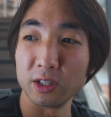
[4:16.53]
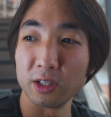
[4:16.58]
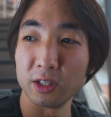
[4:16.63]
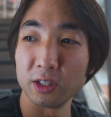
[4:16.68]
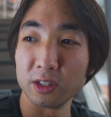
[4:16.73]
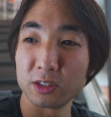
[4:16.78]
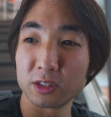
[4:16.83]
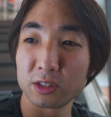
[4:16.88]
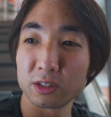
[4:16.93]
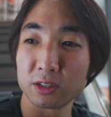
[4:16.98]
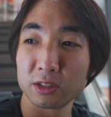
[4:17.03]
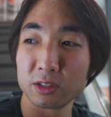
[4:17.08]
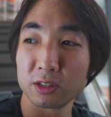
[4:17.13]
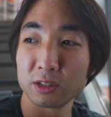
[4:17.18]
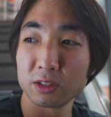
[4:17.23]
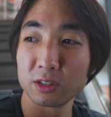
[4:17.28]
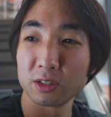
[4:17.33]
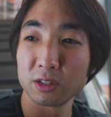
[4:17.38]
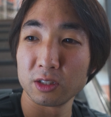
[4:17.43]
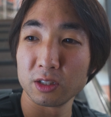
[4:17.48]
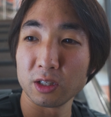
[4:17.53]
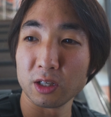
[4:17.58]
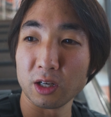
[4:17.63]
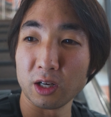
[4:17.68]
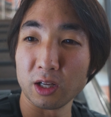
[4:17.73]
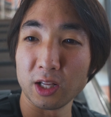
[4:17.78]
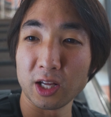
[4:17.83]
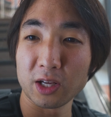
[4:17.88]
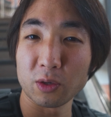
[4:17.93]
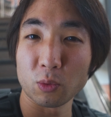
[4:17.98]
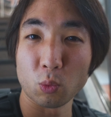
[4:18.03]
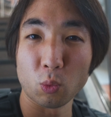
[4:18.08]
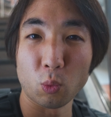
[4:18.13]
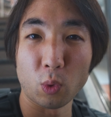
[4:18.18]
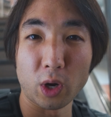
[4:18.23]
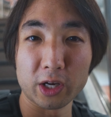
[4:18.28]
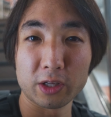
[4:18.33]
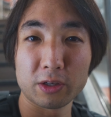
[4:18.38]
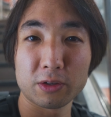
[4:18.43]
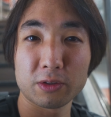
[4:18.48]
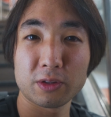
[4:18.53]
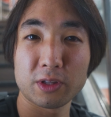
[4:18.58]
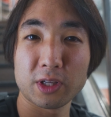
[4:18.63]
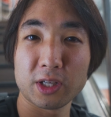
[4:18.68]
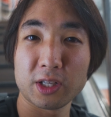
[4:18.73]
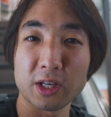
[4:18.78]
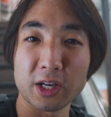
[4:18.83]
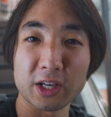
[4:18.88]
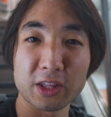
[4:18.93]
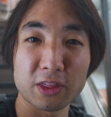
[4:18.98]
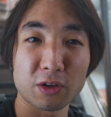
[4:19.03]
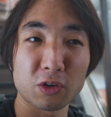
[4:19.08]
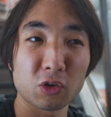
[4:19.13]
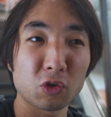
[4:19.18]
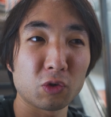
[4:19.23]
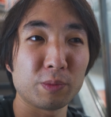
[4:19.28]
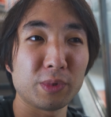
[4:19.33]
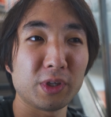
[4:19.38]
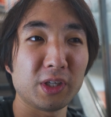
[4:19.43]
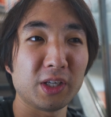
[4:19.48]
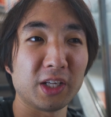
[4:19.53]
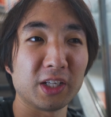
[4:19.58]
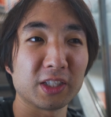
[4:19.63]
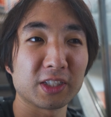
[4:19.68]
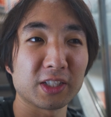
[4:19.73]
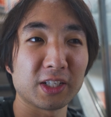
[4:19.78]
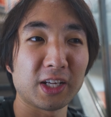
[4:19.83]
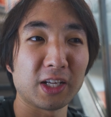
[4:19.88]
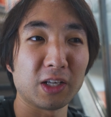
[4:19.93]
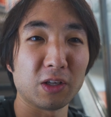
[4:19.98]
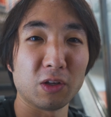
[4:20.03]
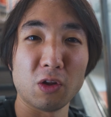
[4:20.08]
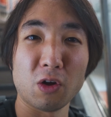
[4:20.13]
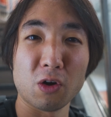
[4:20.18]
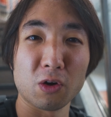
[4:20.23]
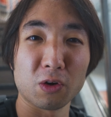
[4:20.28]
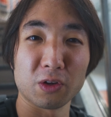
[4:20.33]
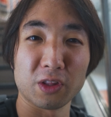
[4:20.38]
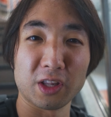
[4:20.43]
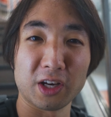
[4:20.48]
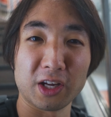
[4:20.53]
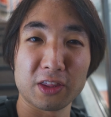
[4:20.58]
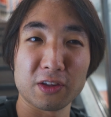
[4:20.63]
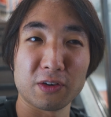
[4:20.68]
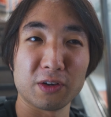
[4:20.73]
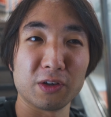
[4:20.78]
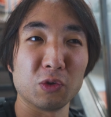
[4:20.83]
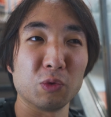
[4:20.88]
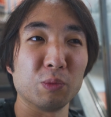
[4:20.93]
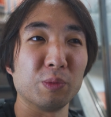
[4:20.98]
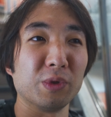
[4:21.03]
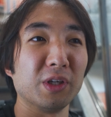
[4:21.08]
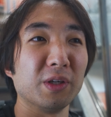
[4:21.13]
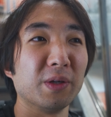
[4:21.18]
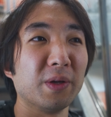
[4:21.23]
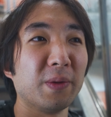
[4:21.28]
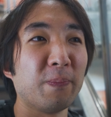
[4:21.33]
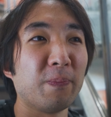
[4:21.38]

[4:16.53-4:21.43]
It's a lot wider than I thought it would be, and it's a lot longer than I thought it would be.